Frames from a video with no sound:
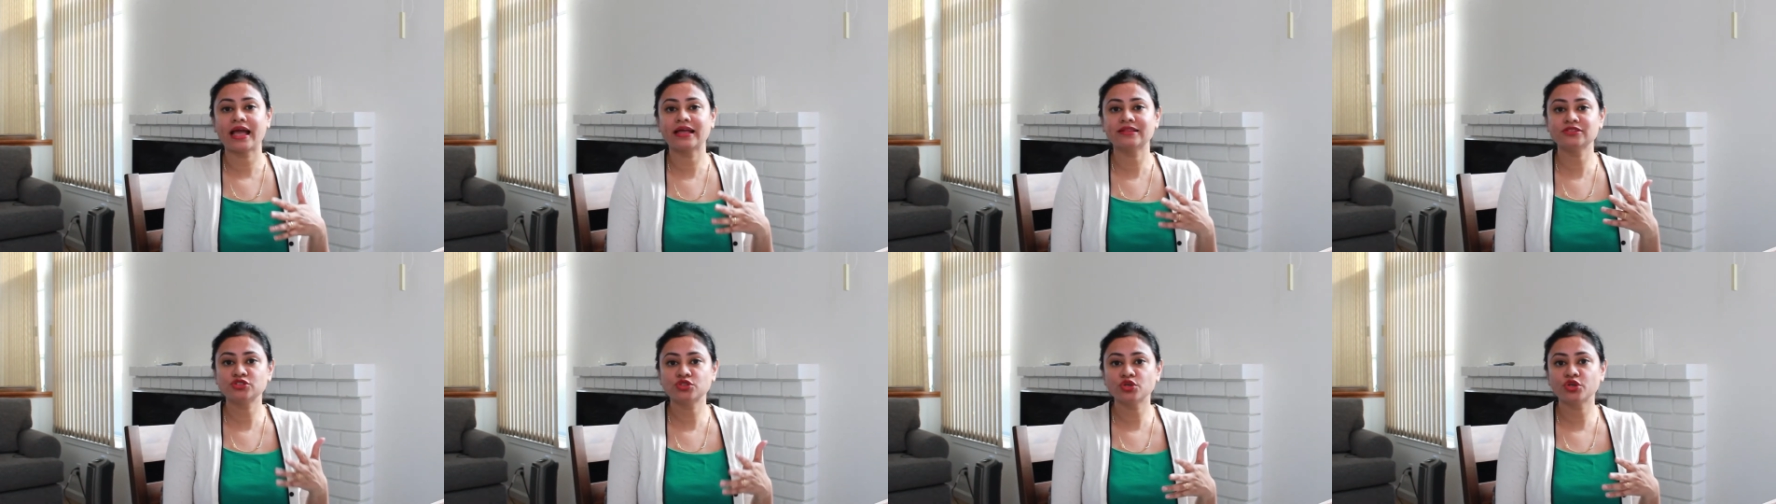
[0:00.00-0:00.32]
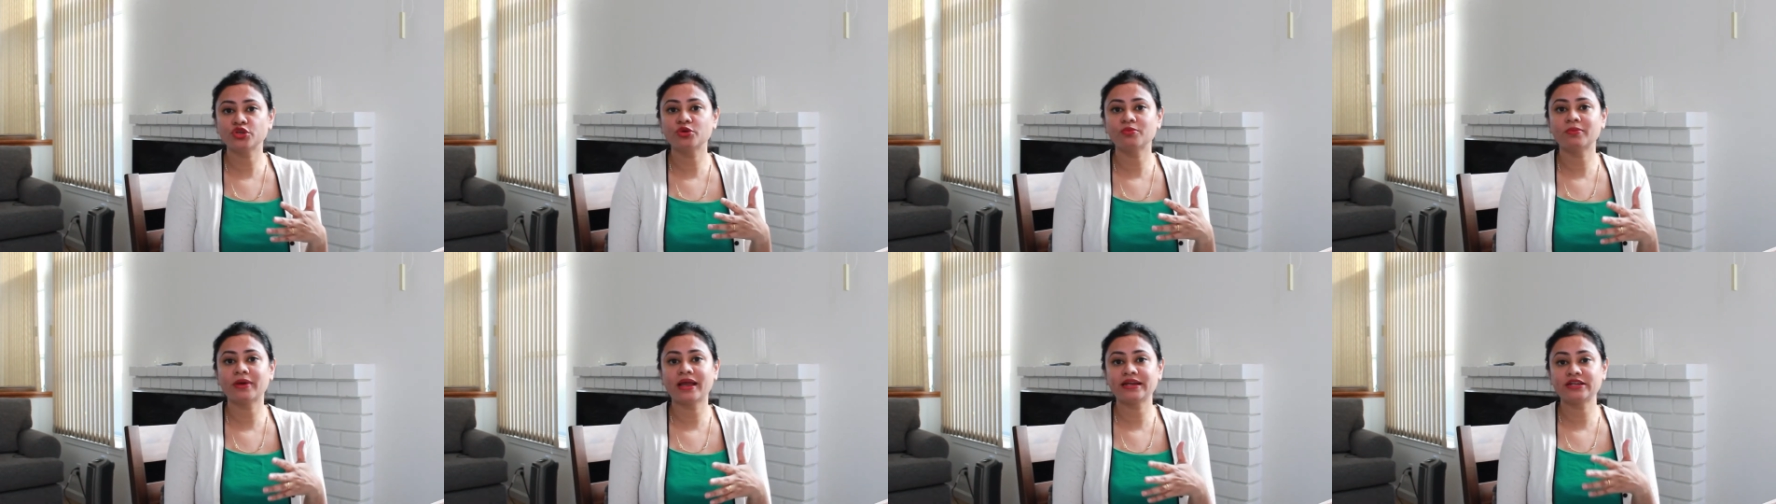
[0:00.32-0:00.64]
And so
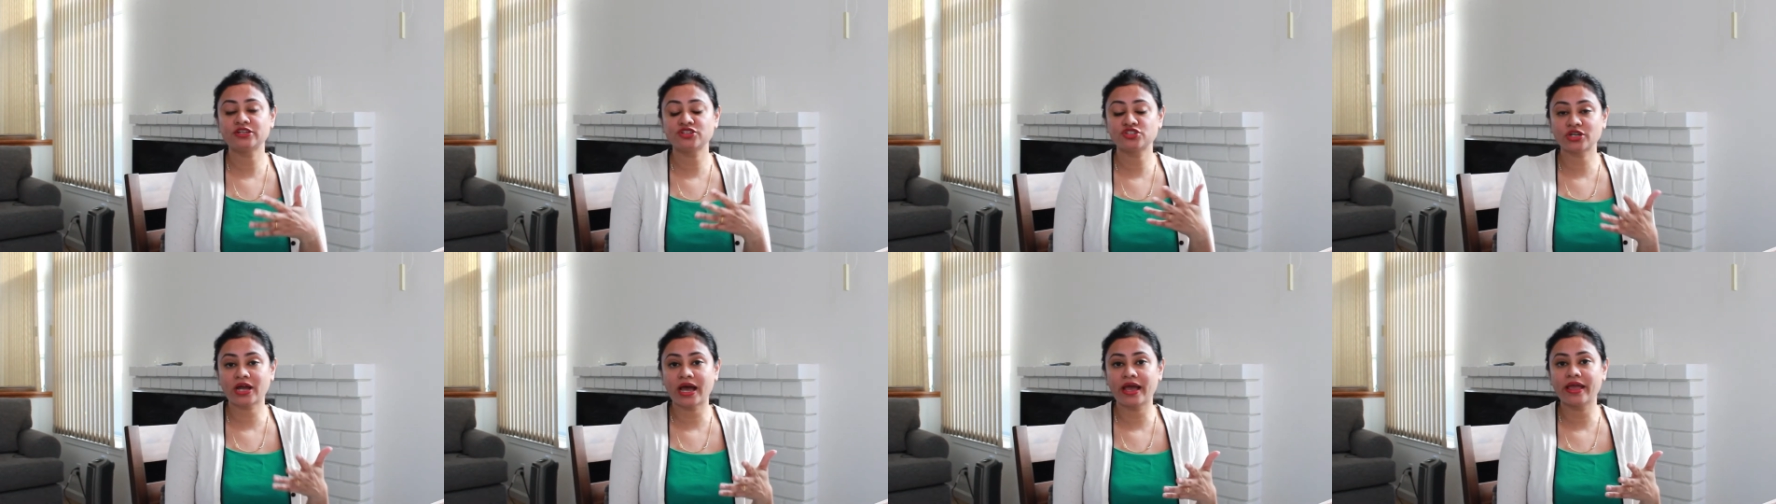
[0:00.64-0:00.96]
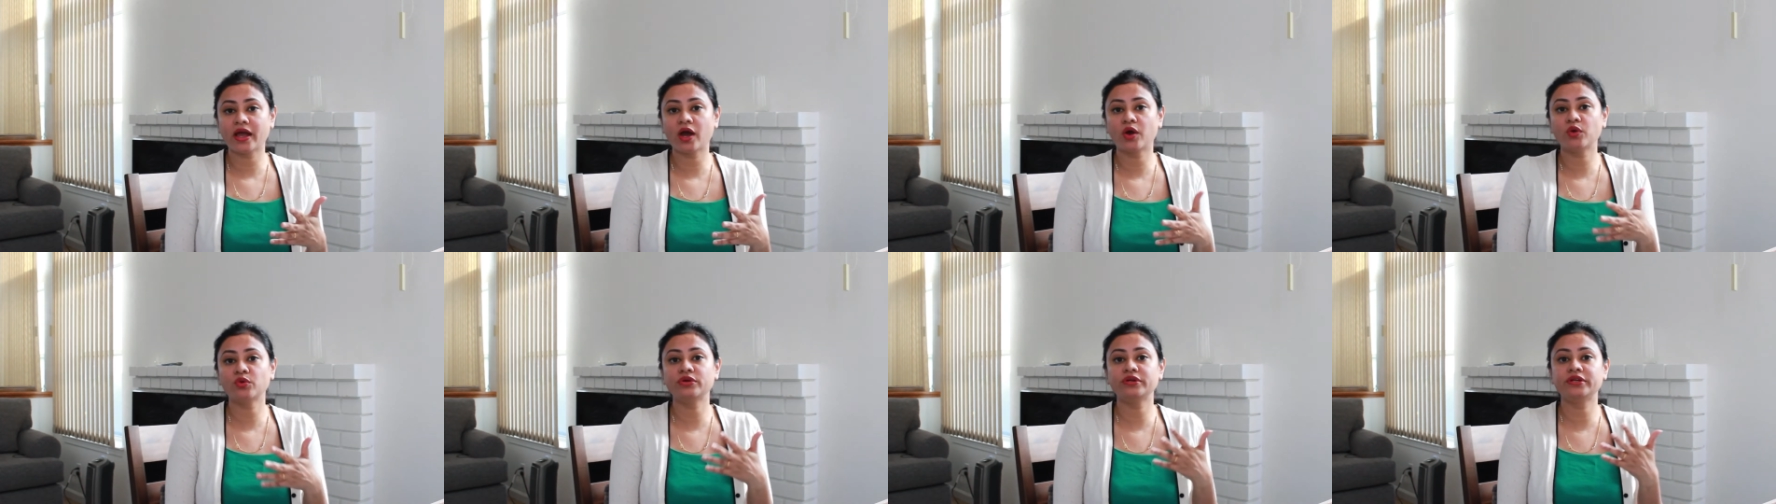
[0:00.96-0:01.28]
you might try
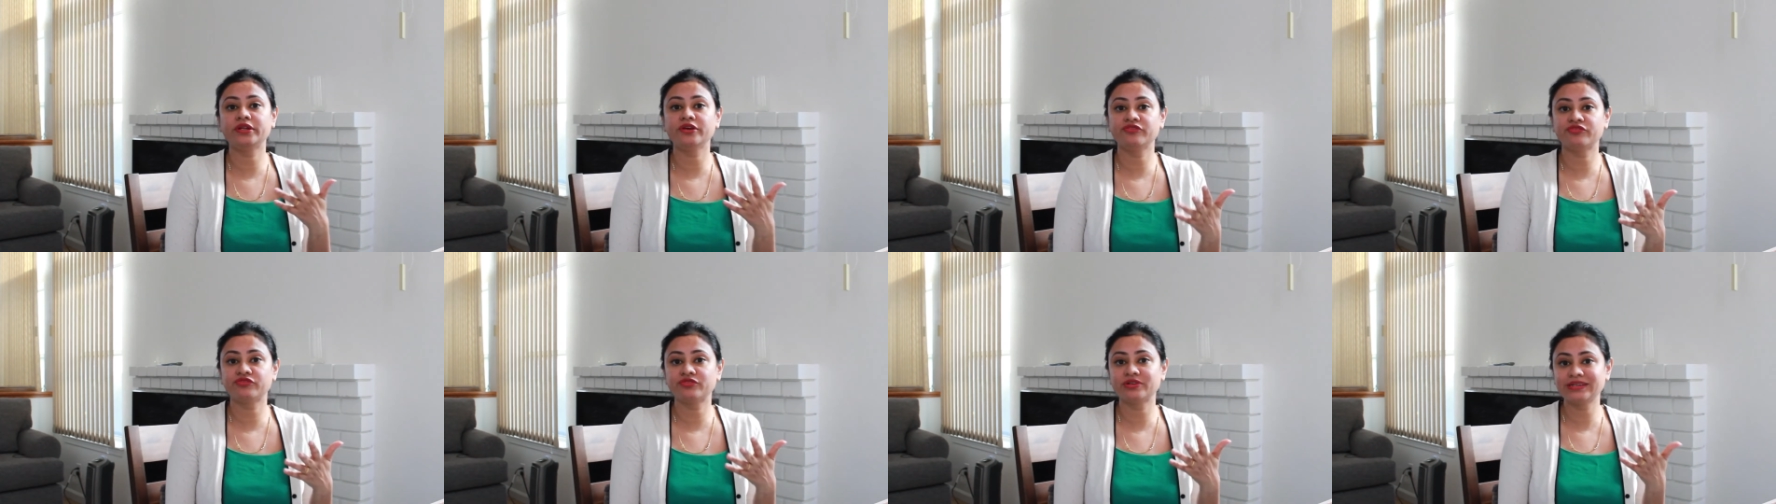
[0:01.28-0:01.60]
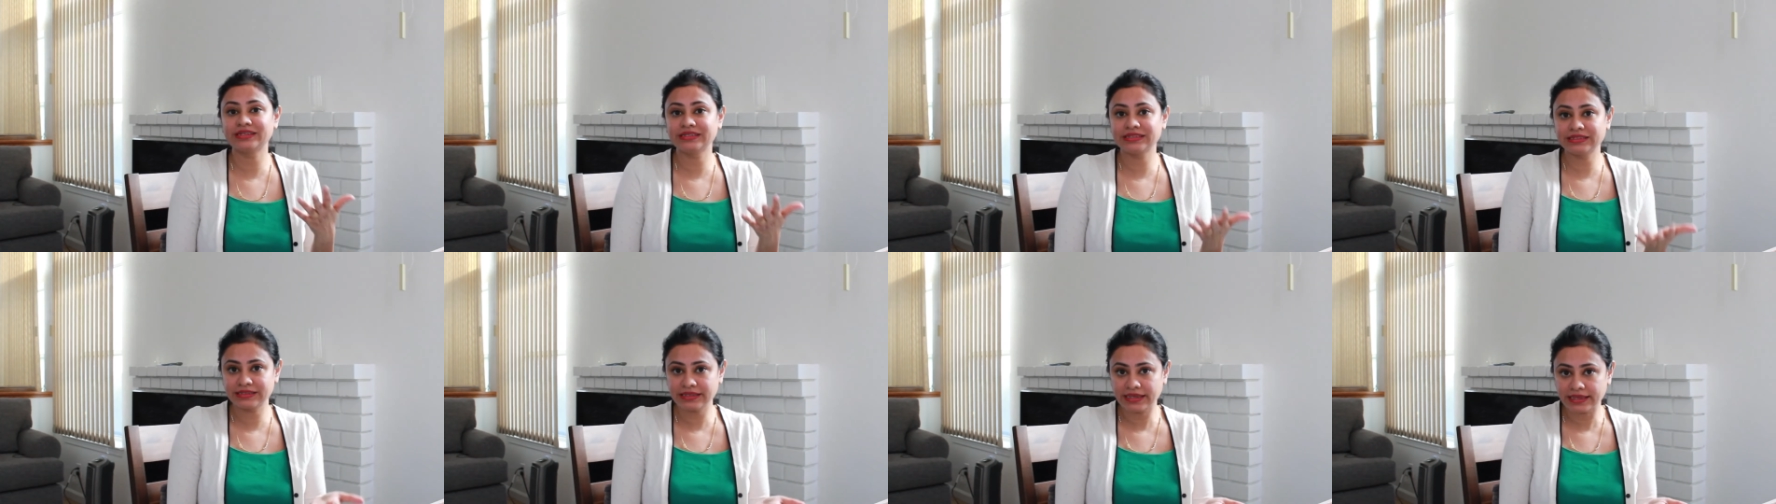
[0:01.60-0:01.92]
out different